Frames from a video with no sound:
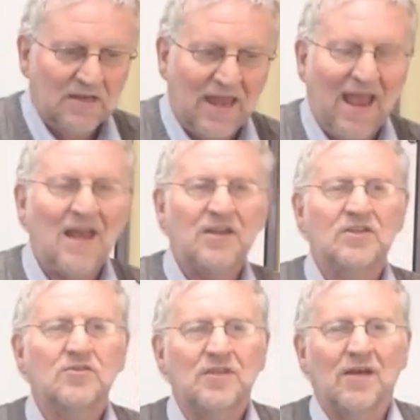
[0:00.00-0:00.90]
Now, how do you
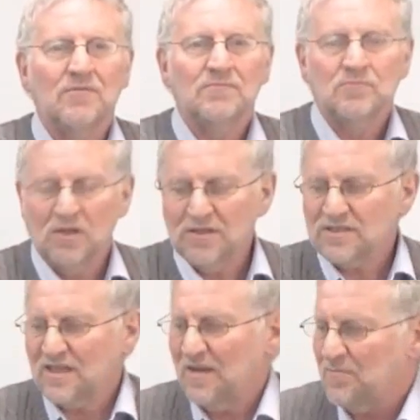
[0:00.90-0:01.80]
do that? Well, there's
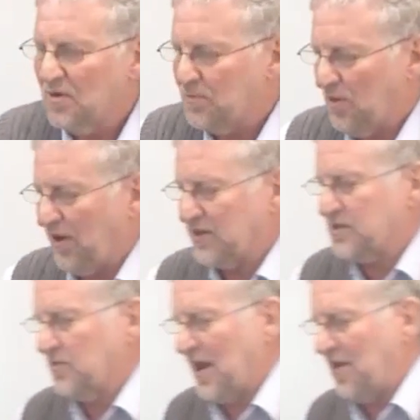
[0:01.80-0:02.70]
a number of products
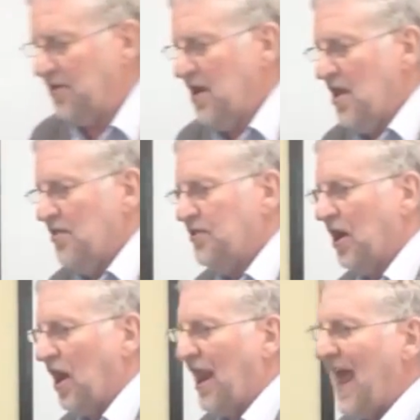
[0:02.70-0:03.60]
around that
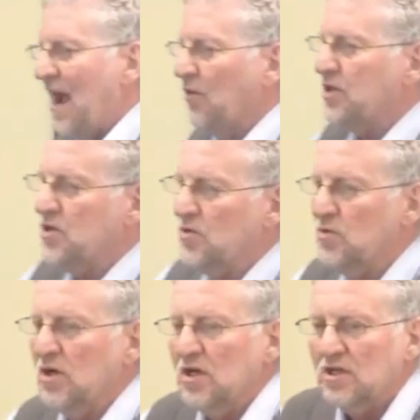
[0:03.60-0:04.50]
allow
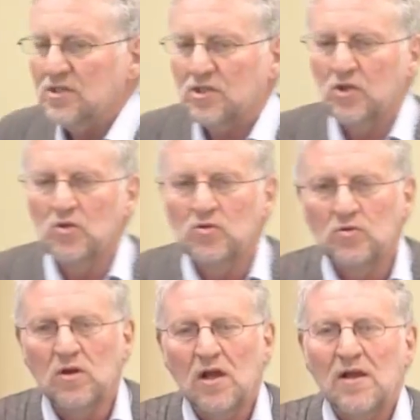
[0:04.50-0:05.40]
you
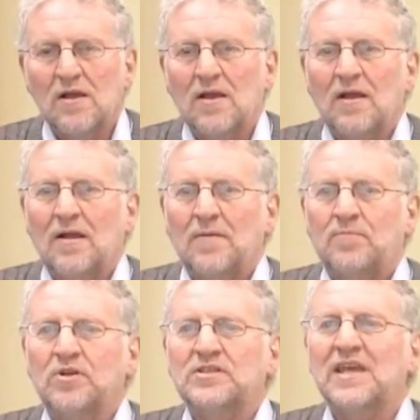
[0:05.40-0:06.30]
to
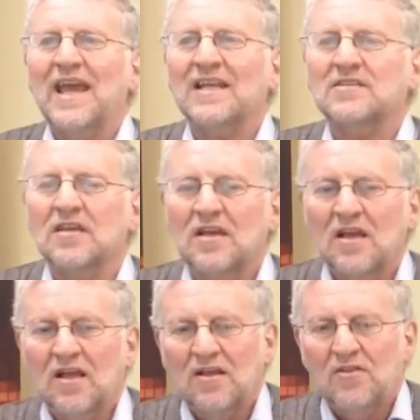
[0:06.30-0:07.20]
protect
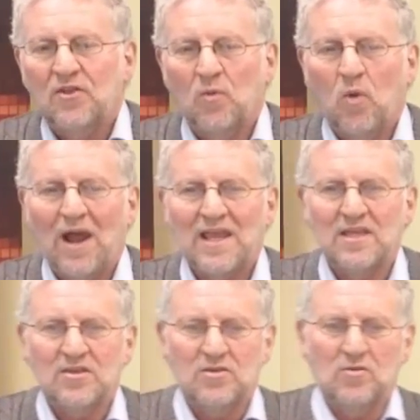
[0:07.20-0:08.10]
the
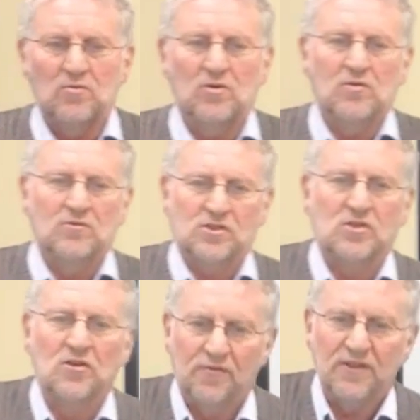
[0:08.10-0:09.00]
way you
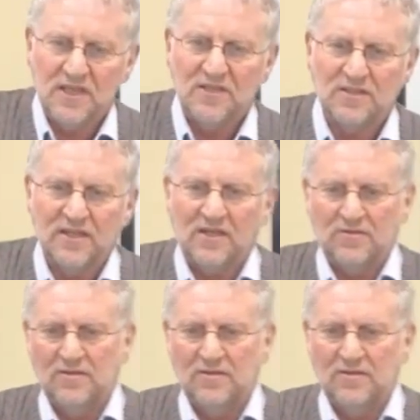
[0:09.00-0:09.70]
surf the internet.